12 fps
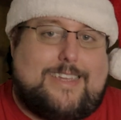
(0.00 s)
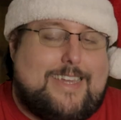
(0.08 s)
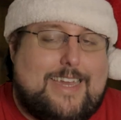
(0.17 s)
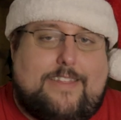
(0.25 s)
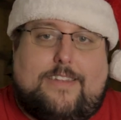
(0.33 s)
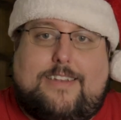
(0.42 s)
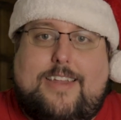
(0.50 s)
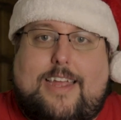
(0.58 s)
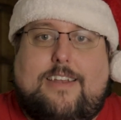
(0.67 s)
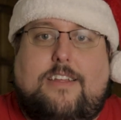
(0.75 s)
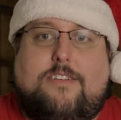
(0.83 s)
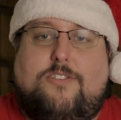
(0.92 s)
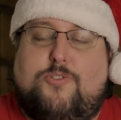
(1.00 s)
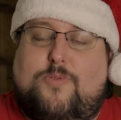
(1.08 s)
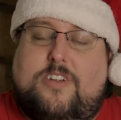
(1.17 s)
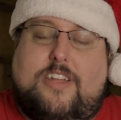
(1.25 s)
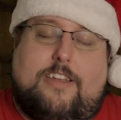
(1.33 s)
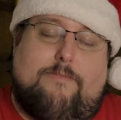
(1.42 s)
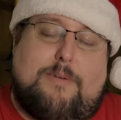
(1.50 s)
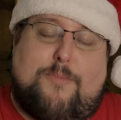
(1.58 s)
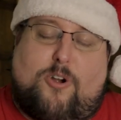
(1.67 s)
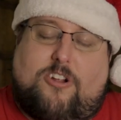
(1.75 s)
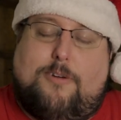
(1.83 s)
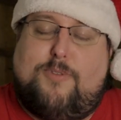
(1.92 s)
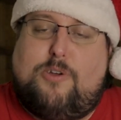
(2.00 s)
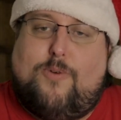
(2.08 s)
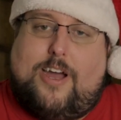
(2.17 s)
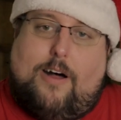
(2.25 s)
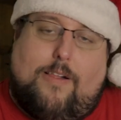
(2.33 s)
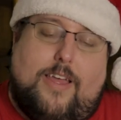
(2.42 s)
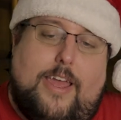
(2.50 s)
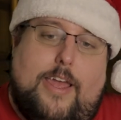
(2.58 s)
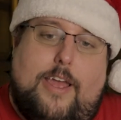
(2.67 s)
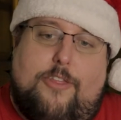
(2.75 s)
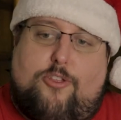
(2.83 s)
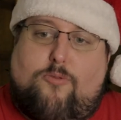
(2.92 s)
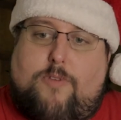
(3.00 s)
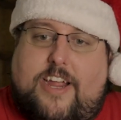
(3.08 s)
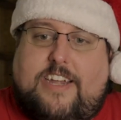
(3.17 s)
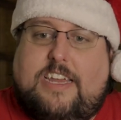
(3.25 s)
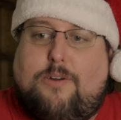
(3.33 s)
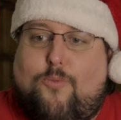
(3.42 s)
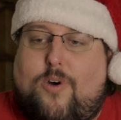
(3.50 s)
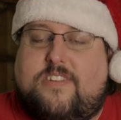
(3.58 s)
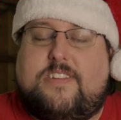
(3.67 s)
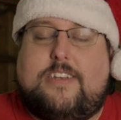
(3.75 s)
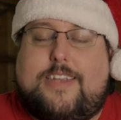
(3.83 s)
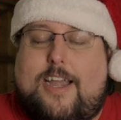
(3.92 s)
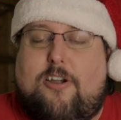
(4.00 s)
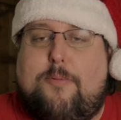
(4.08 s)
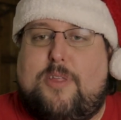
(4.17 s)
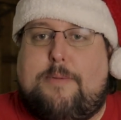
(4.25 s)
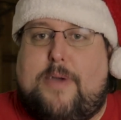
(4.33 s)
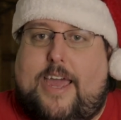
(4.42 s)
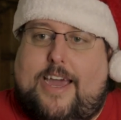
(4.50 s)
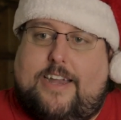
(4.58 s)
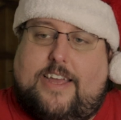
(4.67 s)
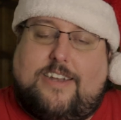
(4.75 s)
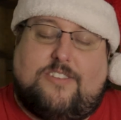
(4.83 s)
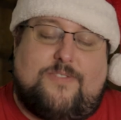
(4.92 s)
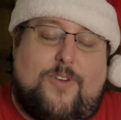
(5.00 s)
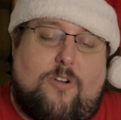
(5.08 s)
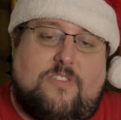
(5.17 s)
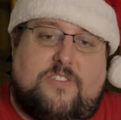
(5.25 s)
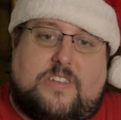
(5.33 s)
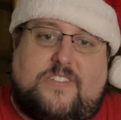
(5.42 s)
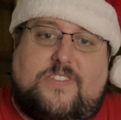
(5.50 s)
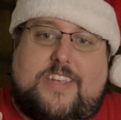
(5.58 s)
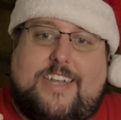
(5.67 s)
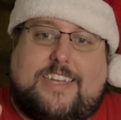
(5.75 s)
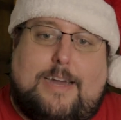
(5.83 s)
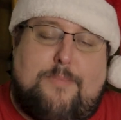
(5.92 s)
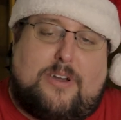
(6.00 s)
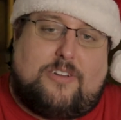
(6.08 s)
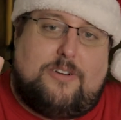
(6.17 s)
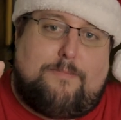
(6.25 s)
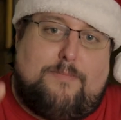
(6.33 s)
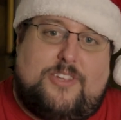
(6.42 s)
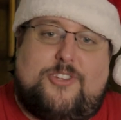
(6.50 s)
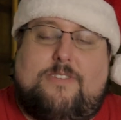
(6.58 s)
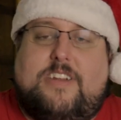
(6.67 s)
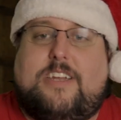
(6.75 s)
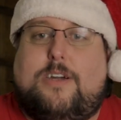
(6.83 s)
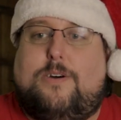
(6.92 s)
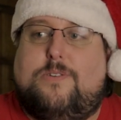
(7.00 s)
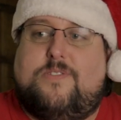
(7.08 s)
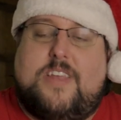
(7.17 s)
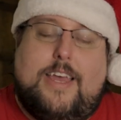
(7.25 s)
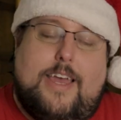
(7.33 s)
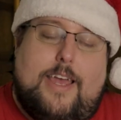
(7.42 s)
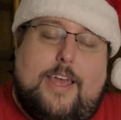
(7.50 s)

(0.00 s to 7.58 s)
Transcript: Again, the technicals were done remarkably well, the writing wasn't terribly bad, and as far as the setting up a good mystery goes,